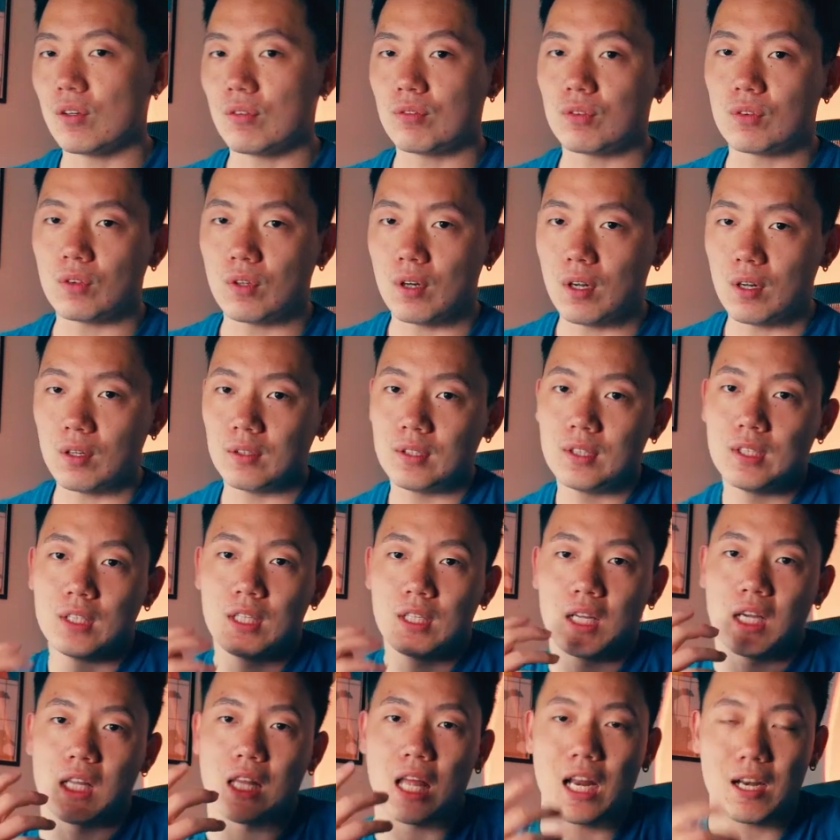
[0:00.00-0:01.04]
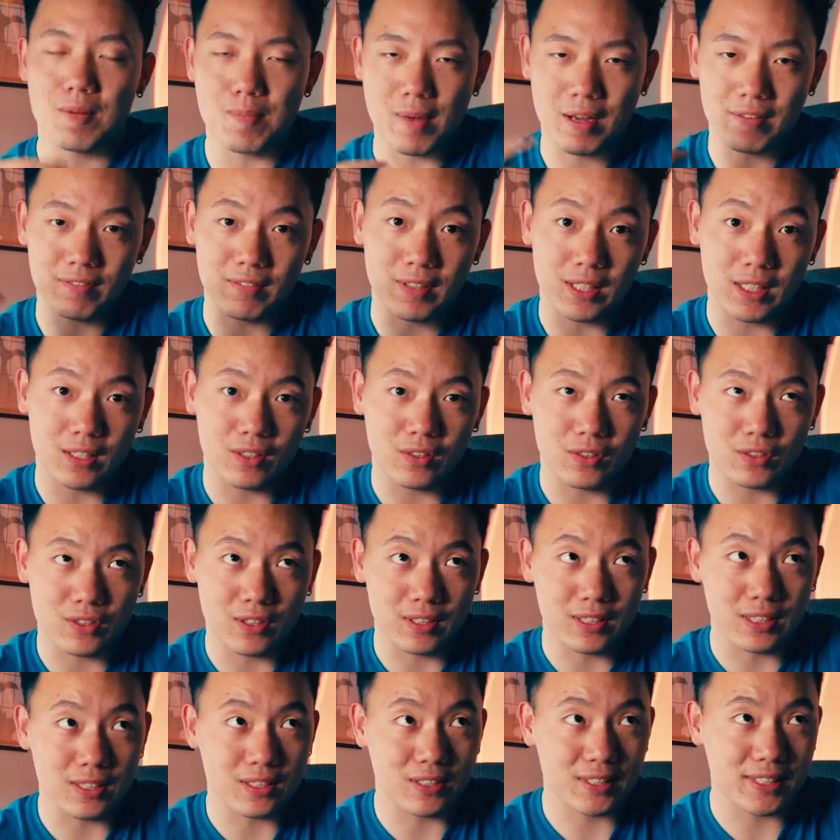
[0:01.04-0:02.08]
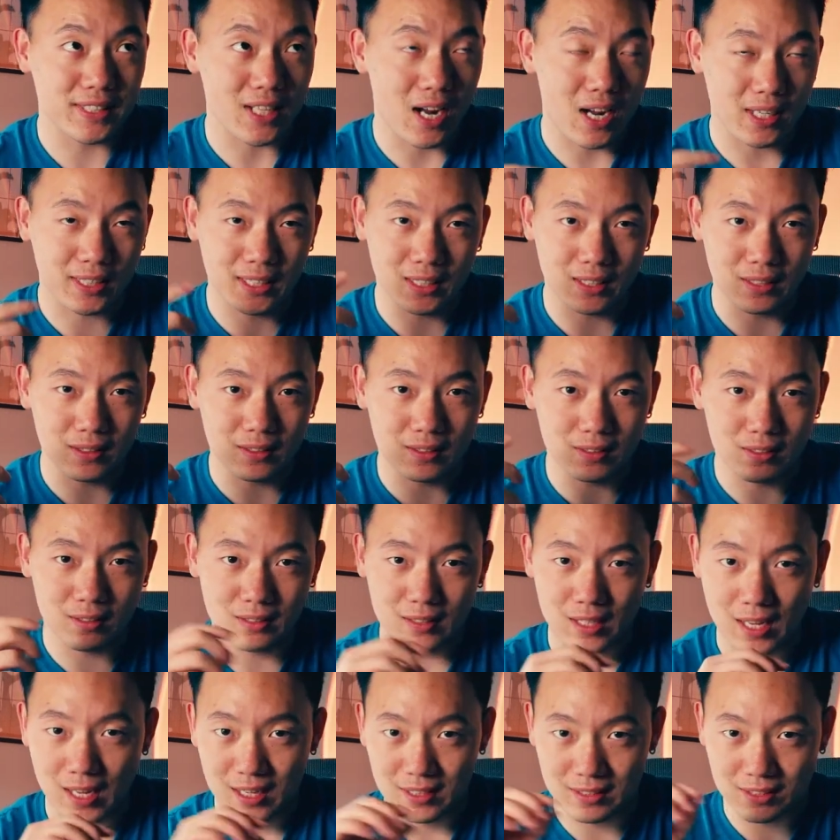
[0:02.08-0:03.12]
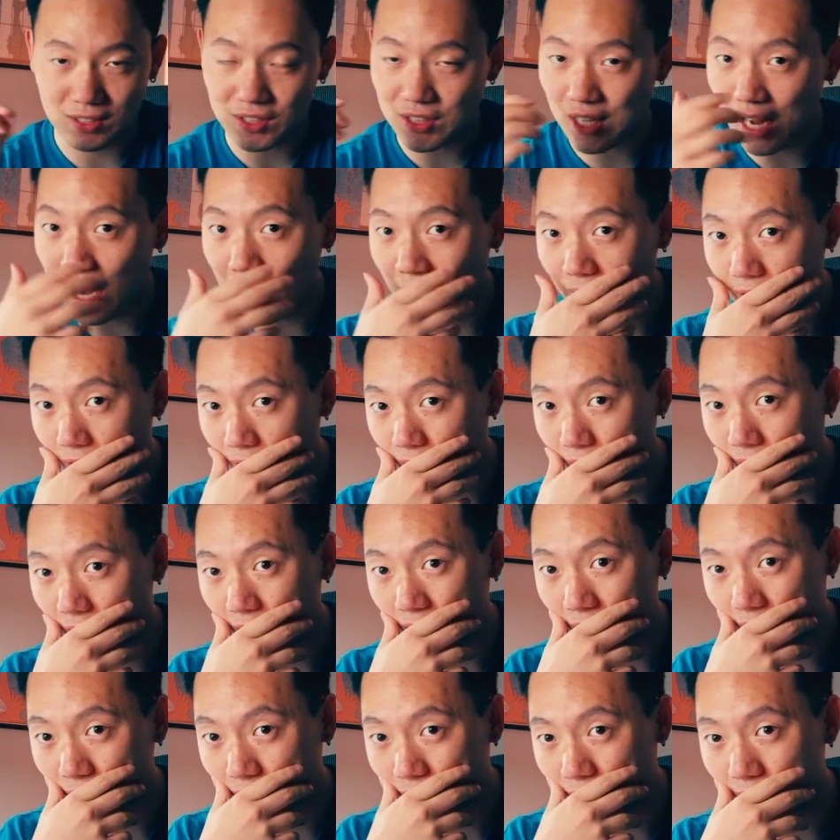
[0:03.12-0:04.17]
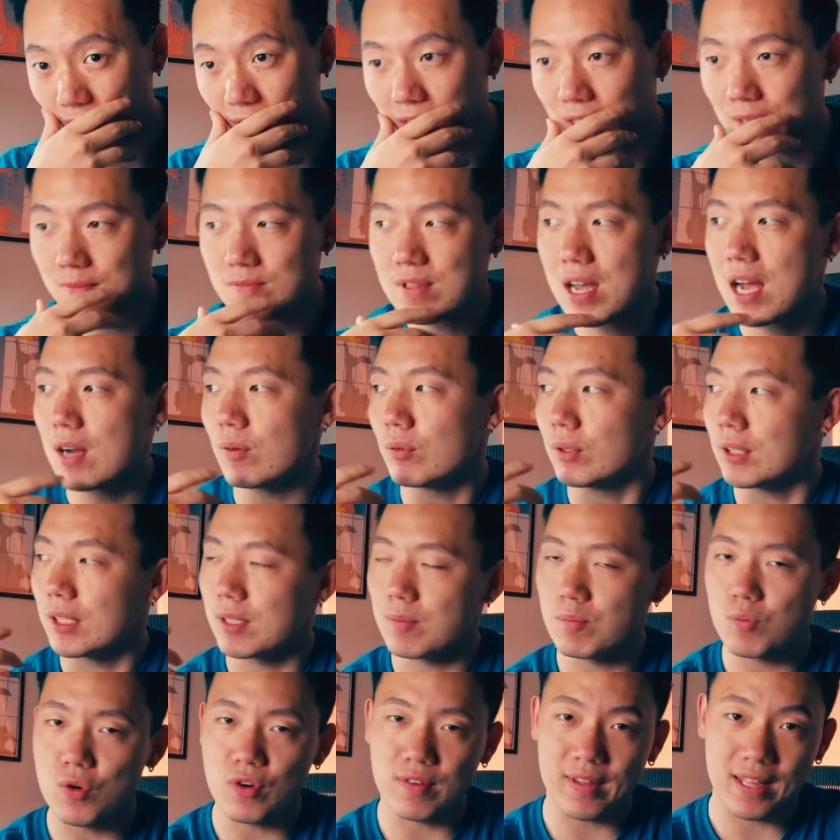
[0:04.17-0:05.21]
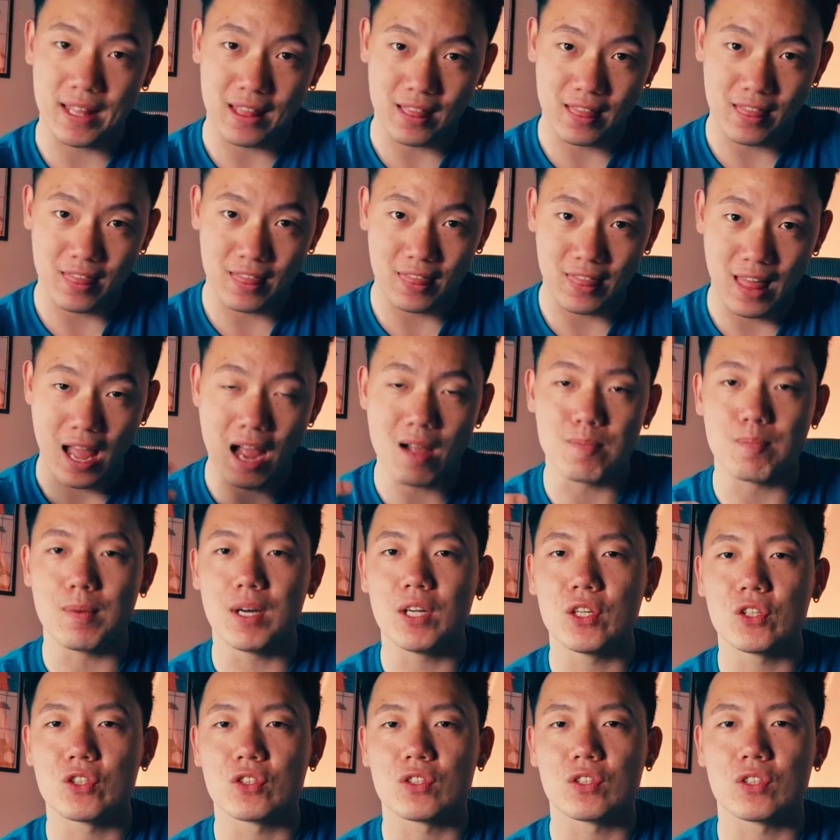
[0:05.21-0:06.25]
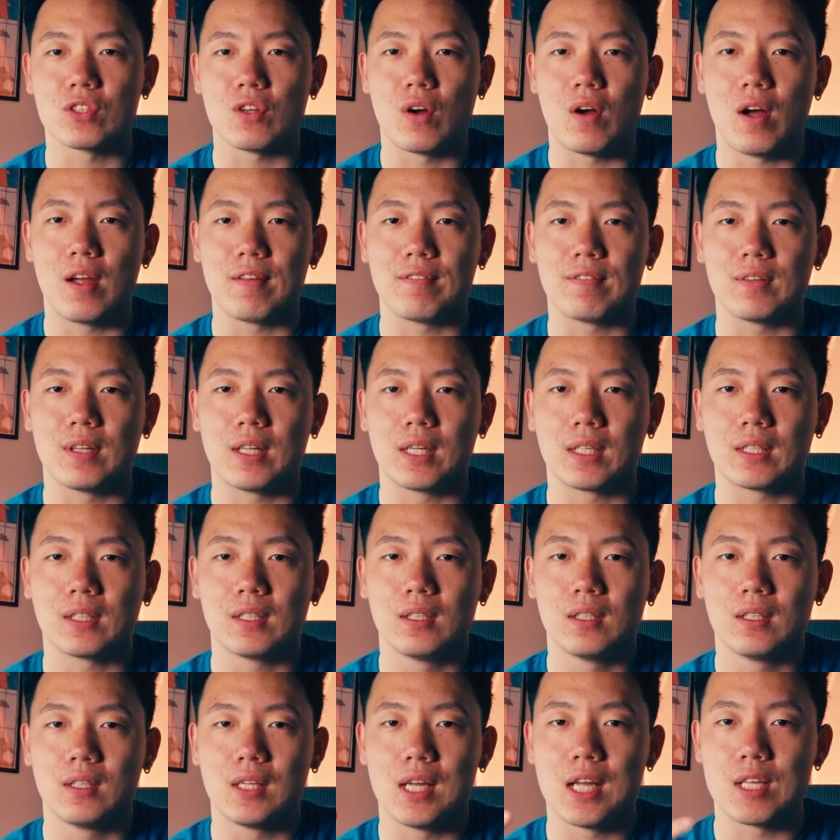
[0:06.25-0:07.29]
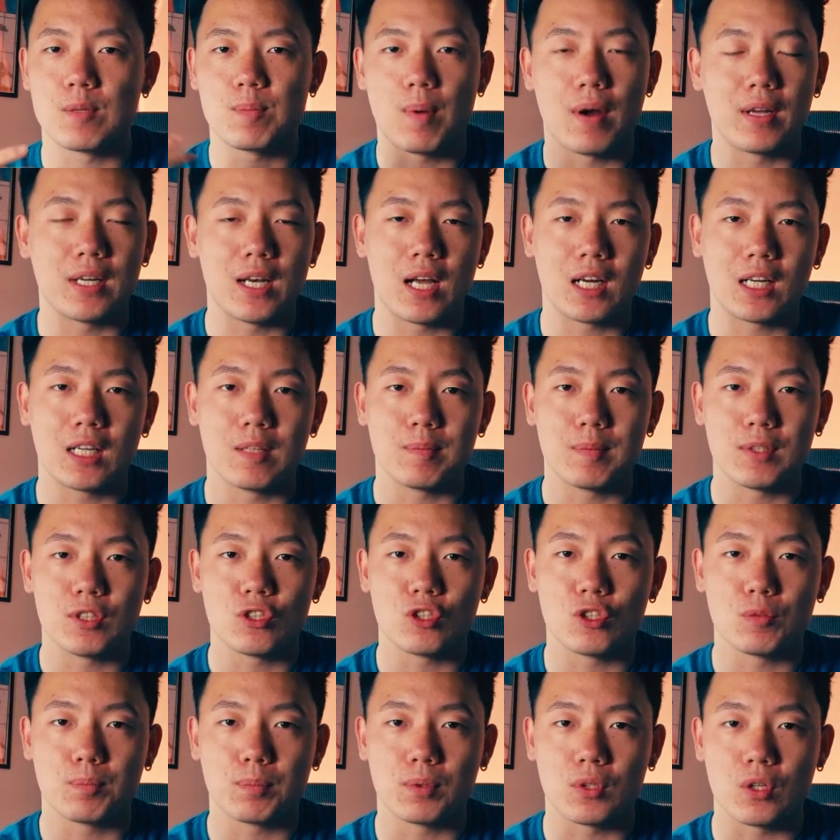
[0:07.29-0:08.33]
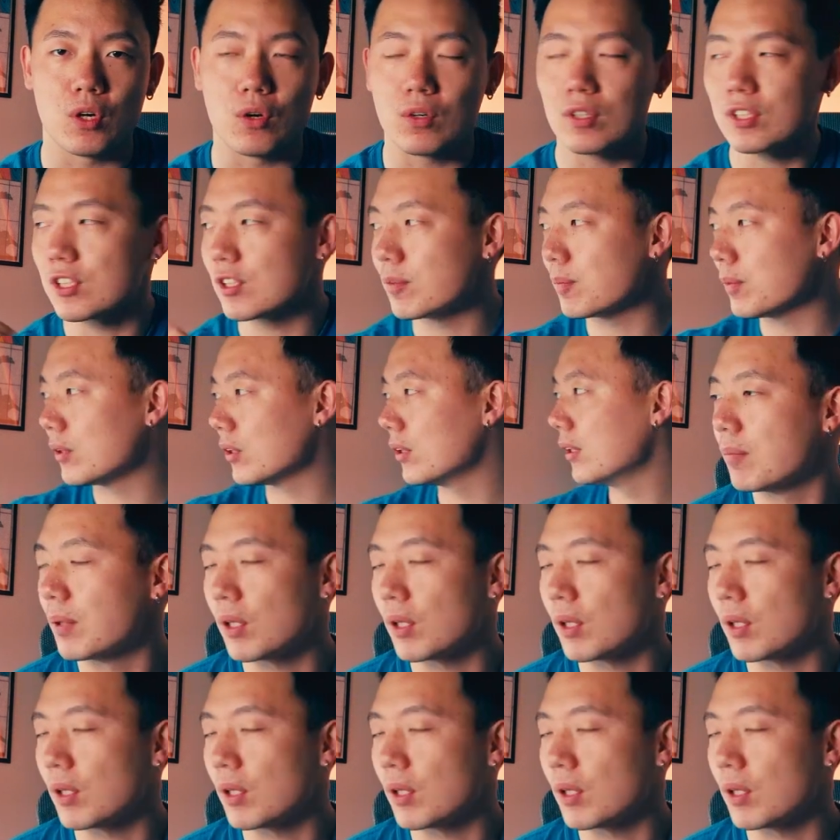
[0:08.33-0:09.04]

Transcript: overall, a lot of my videos are this talking head style, and I feel like I'm not really moving that much, so I feel like it's probably not gonna be super noticeable.